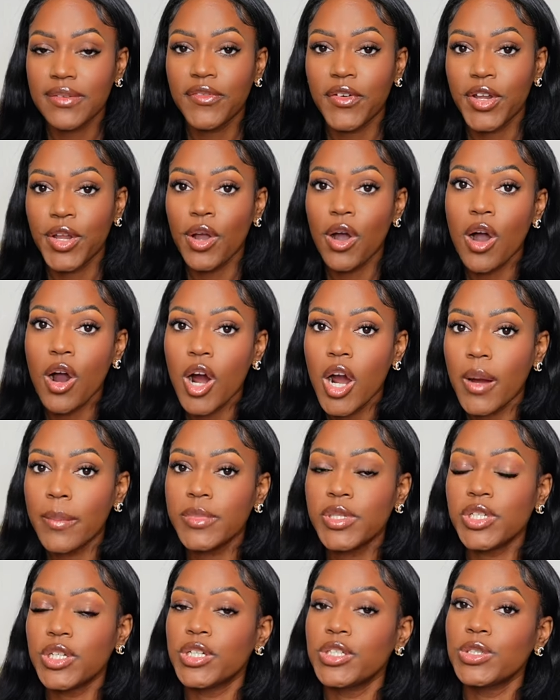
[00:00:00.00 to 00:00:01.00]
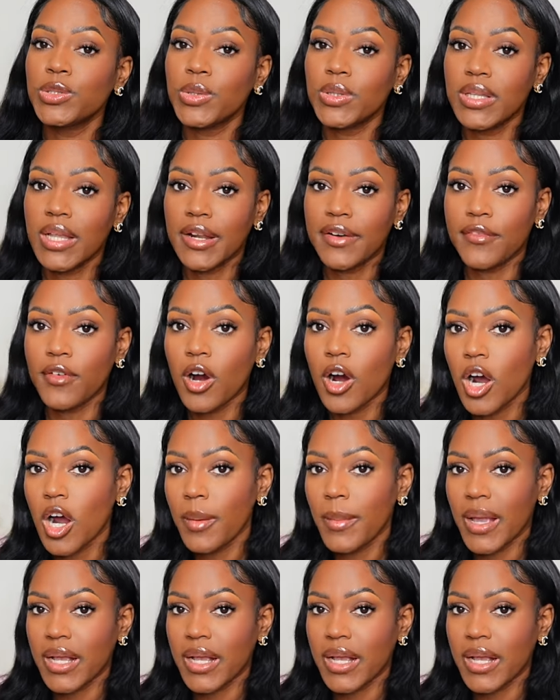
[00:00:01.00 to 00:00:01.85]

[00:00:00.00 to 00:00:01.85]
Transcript: For your arms, you can do a lot of arm